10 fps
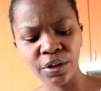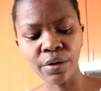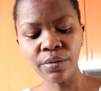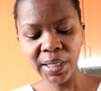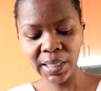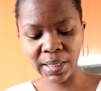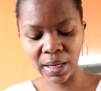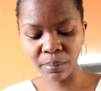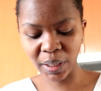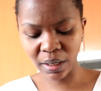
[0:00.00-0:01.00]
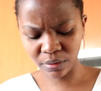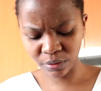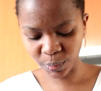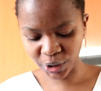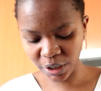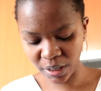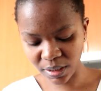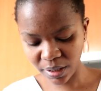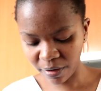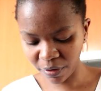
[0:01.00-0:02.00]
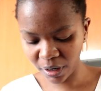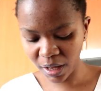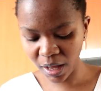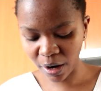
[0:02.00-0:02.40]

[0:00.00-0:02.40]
You don't really get bagels much here in South Africa.